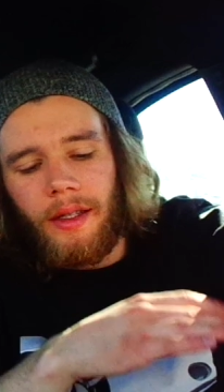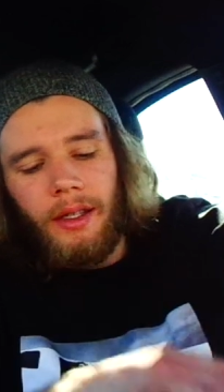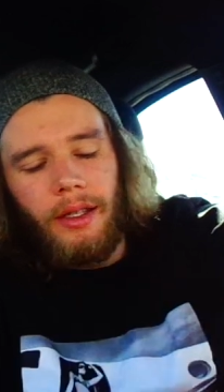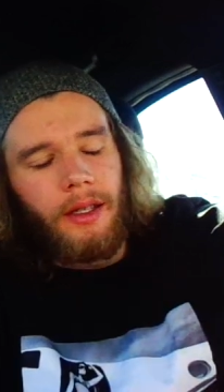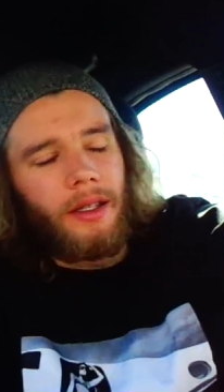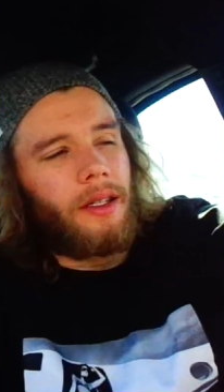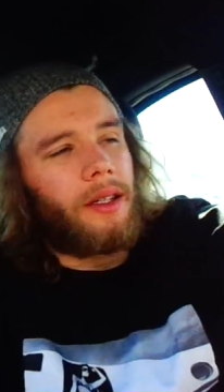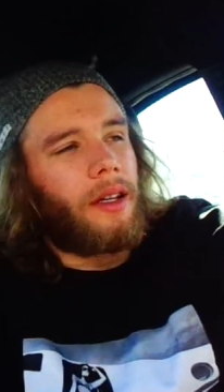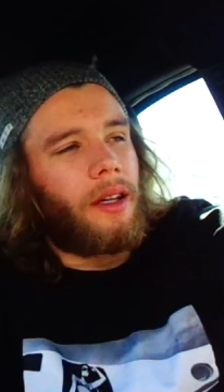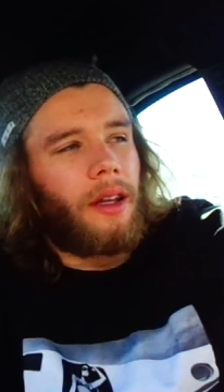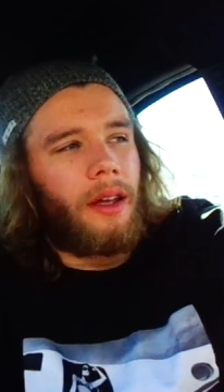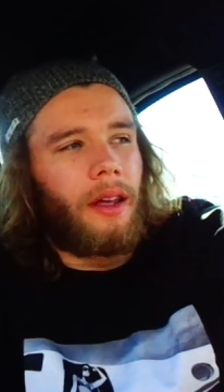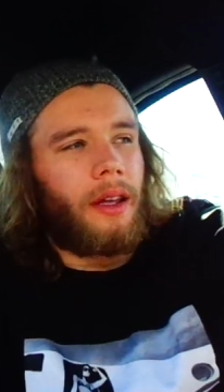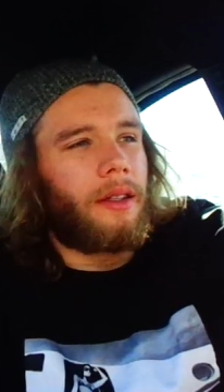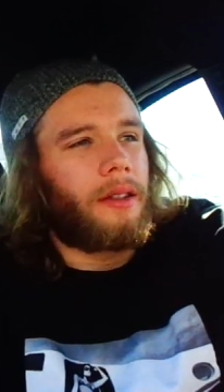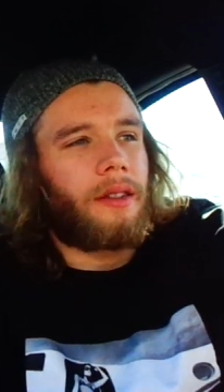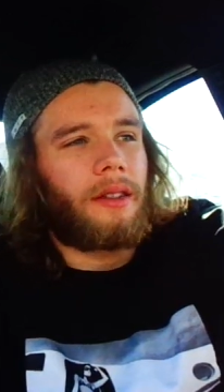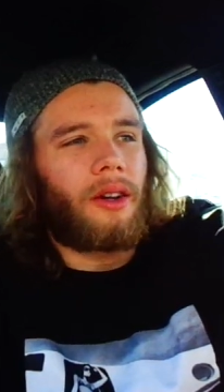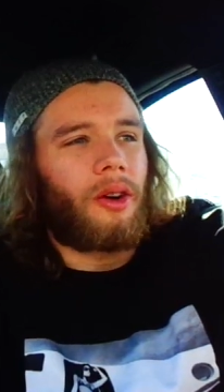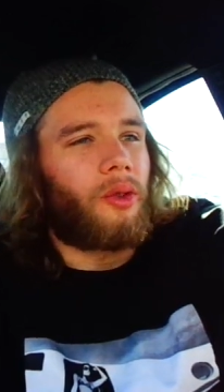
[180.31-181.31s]
just
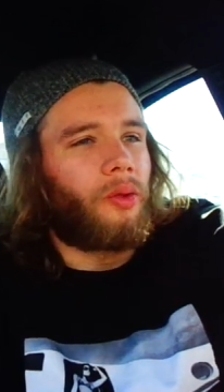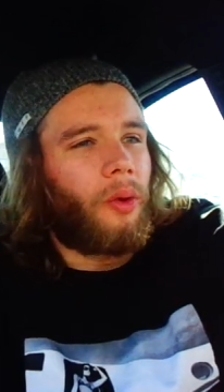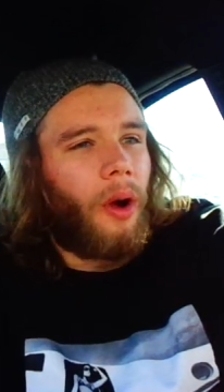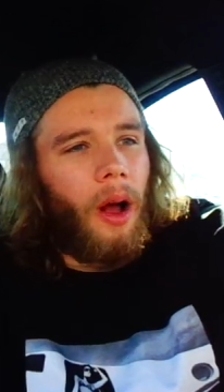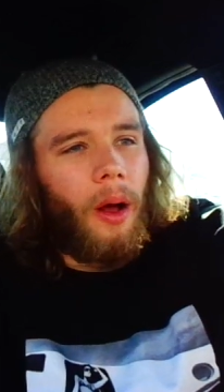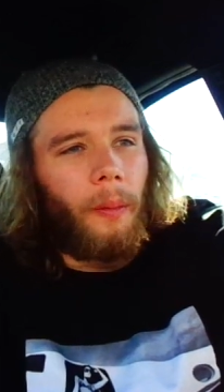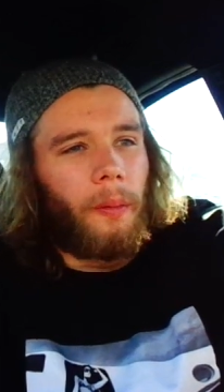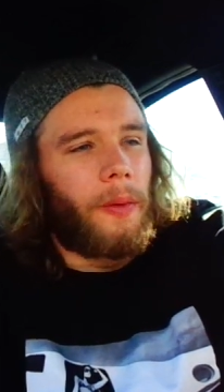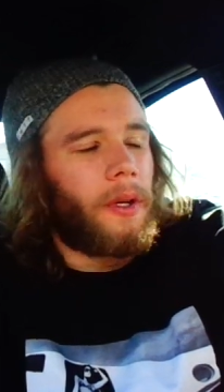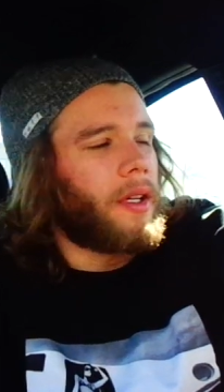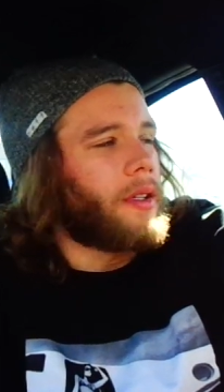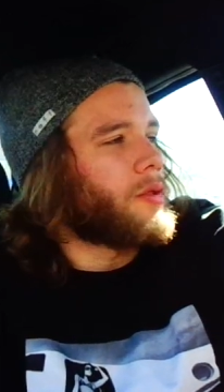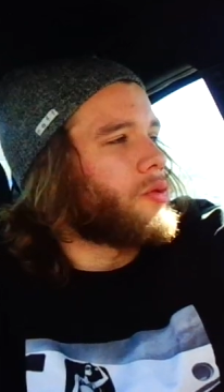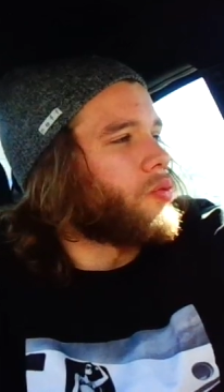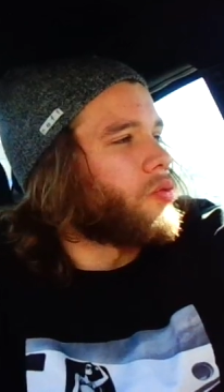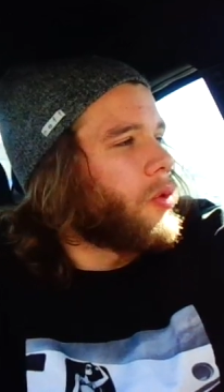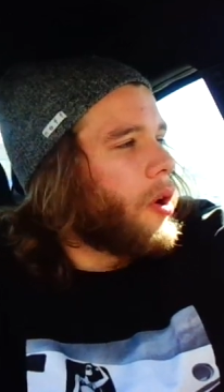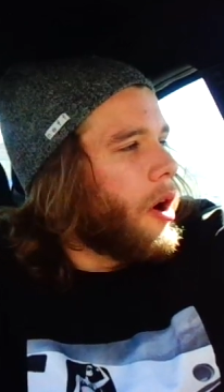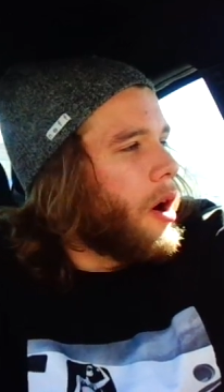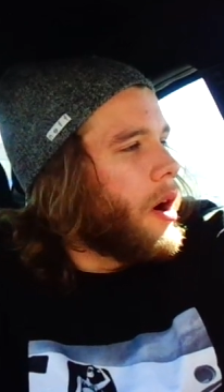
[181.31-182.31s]
it's corrupt, it's
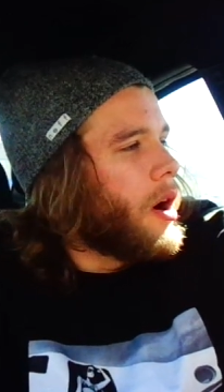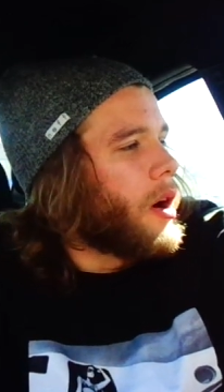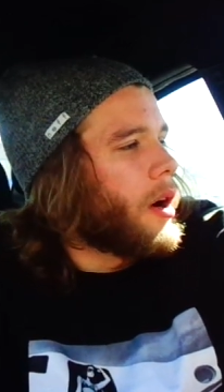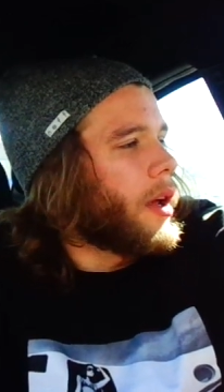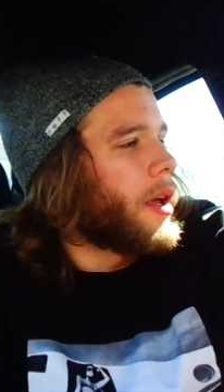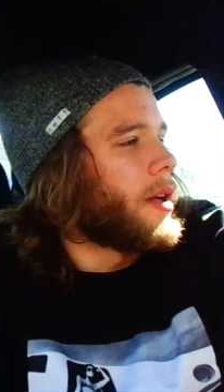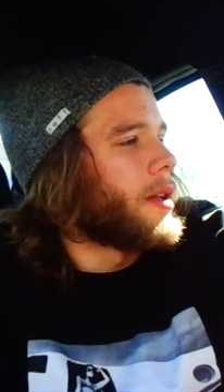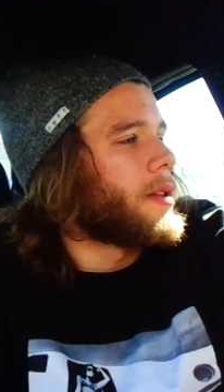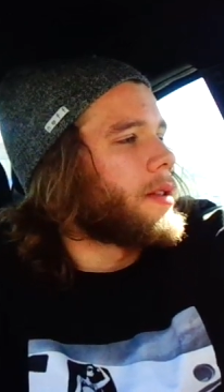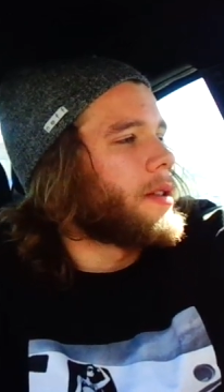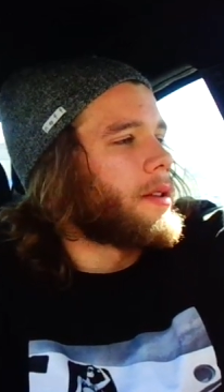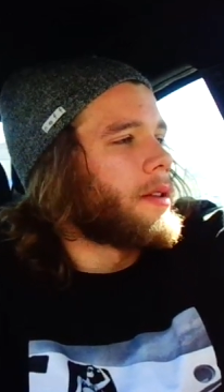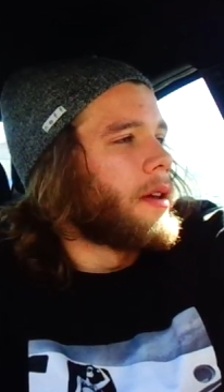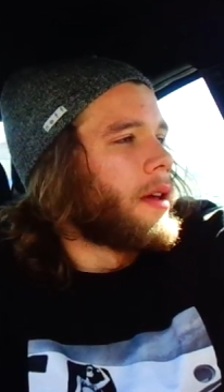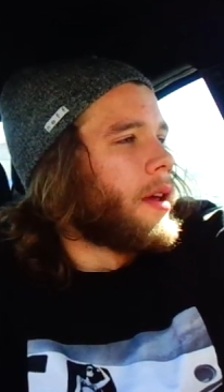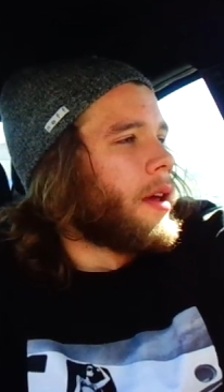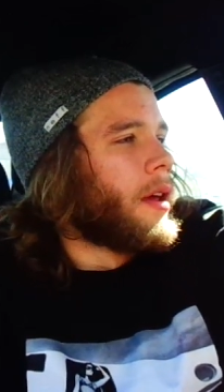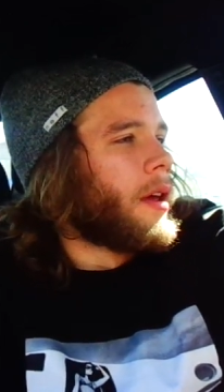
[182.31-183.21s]
wrong, it's